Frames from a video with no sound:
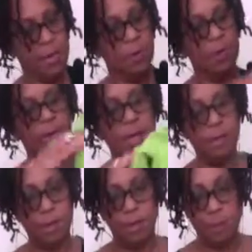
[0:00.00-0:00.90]
Okay,
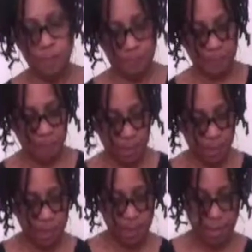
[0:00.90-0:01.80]
so
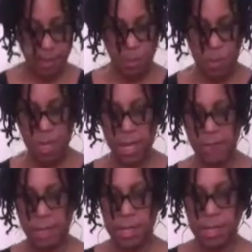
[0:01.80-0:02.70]
I do want to
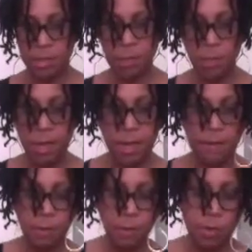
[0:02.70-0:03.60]
have at least one
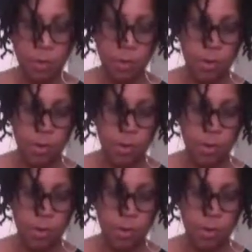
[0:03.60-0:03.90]
heavier